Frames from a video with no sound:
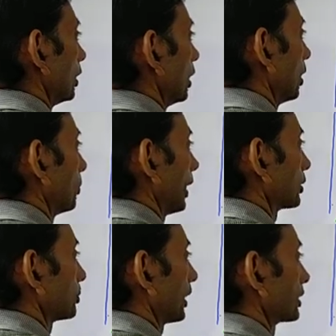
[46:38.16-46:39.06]

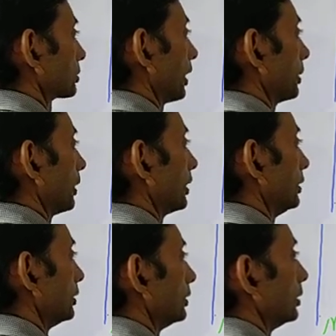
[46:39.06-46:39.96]
y2 minus y1,
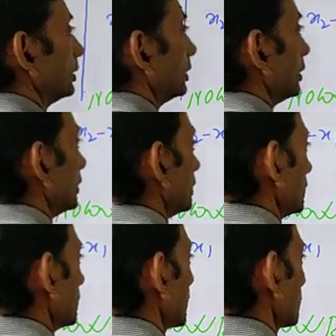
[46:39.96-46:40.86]

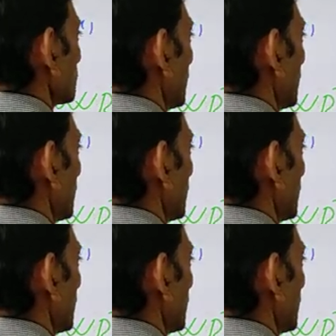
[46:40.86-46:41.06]
z2